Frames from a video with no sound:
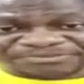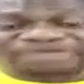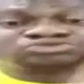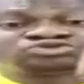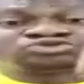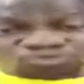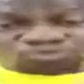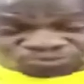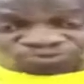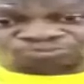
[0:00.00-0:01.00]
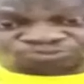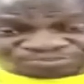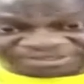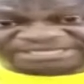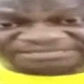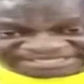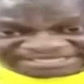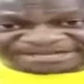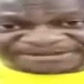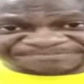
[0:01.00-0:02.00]
enzu wonko bubi
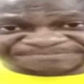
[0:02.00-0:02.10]
animtia